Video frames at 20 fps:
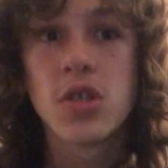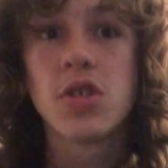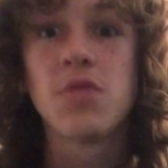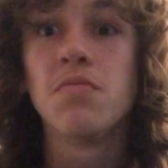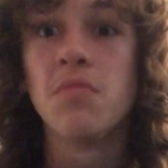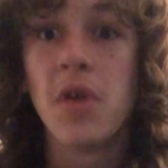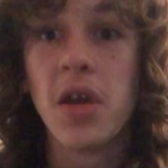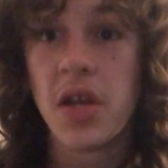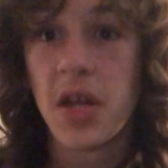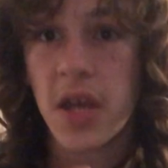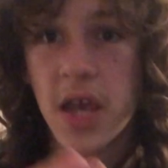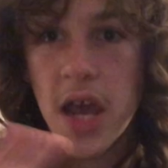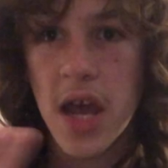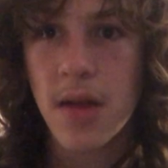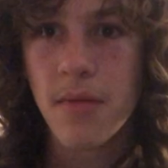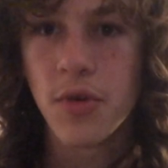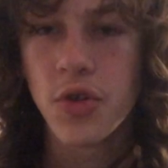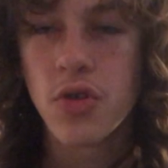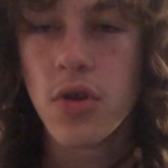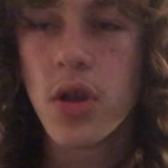many
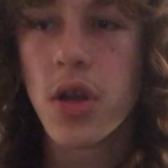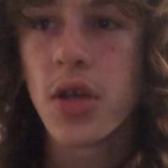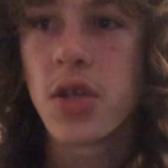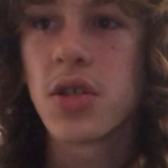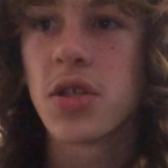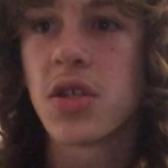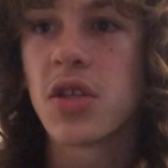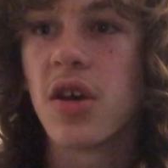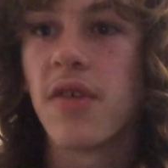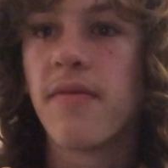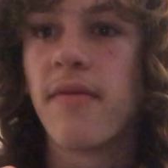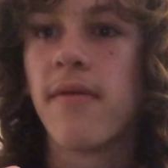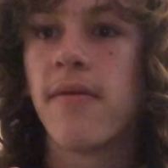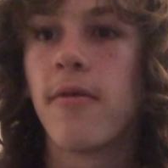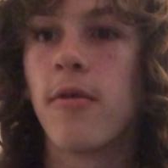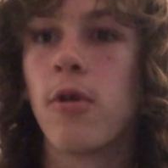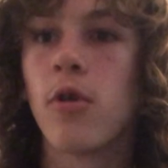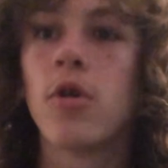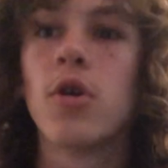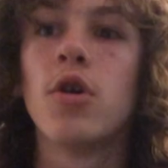animatronics and stuff
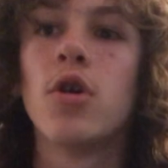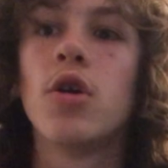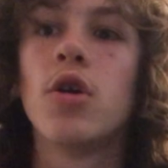before.